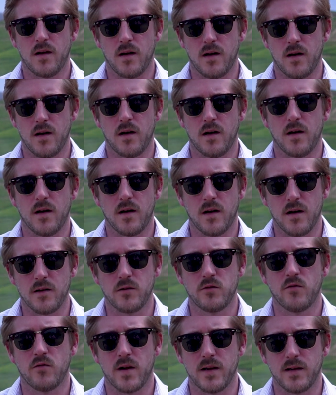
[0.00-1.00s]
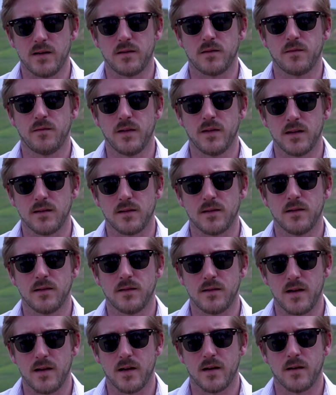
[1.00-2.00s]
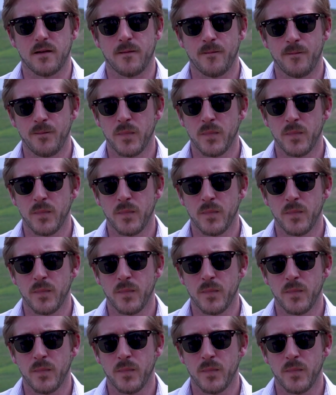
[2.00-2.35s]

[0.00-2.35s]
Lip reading: a great vintage year.